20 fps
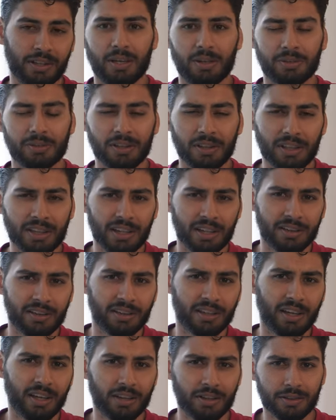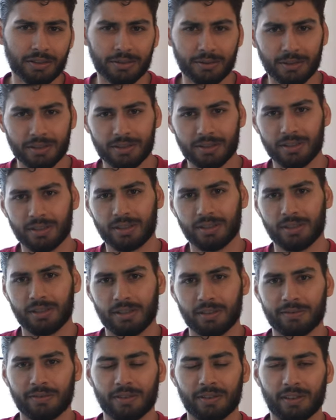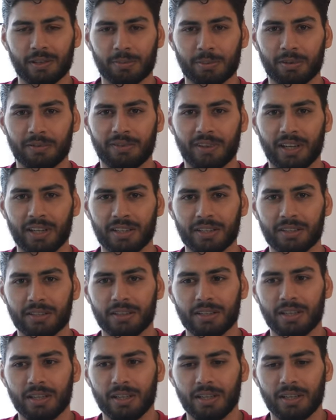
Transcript: I was looking at the characteristic curve that they provided,